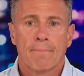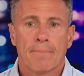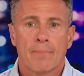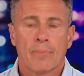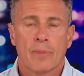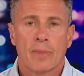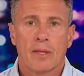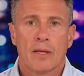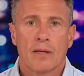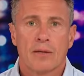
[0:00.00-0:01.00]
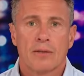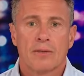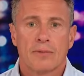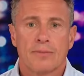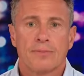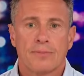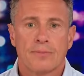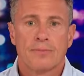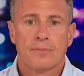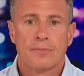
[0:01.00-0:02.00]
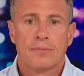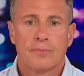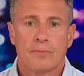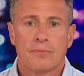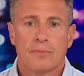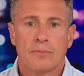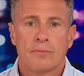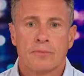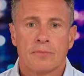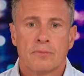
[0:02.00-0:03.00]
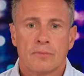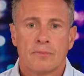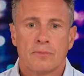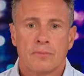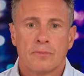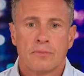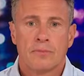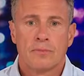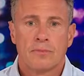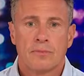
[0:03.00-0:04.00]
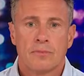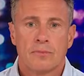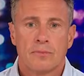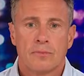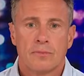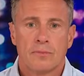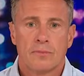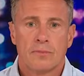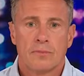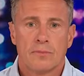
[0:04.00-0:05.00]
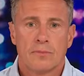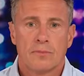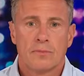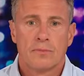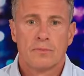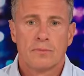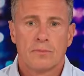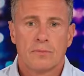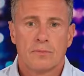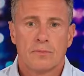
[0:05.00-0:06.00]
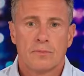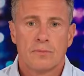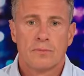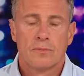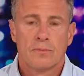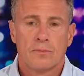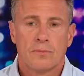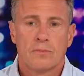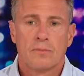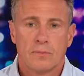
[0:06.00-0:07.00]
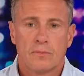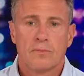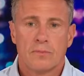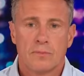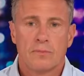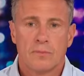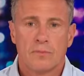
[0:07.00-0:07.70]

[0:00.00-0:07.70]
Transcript: (not speaking)